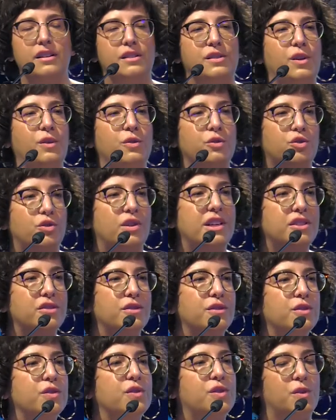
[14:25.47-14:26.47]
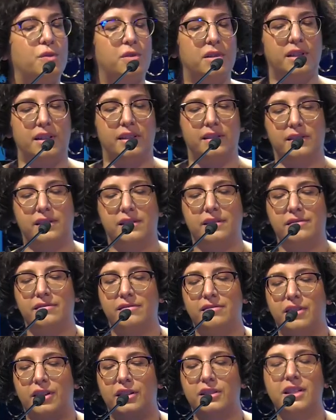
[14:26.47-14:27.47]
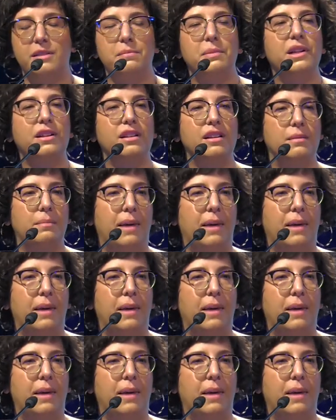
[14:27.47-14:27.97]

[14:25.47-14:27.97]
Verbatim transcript: So, traditional stories are typically